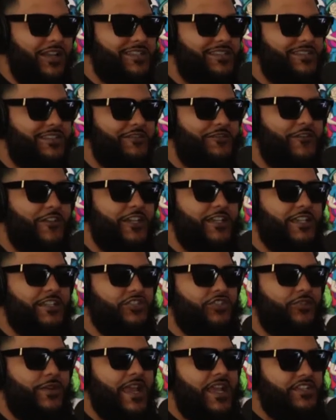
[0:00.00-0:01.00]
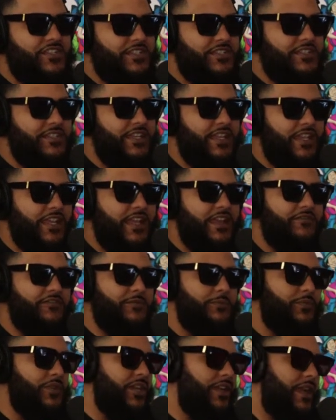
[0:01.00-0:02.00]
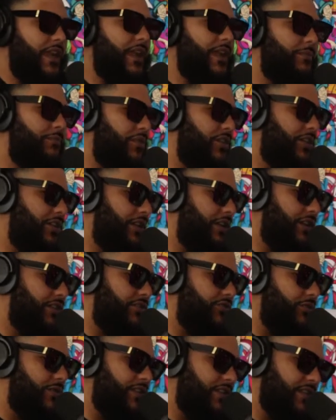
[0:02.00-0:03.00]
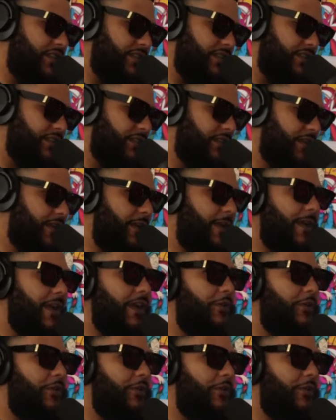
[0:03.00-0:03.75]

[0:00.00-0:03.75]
It's yeah, the fucking trashiest thing ever. But hey, bro, it is what it is.